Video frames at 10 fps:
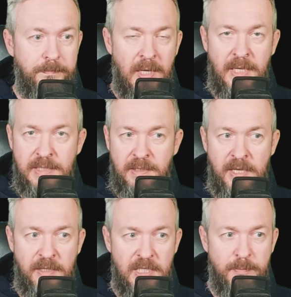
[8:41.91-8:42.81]
Let's
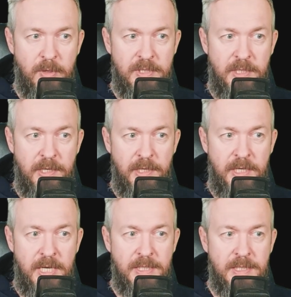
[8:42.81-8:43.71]
tick this box here.
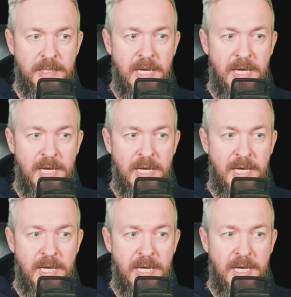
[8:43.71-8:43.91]
Yes,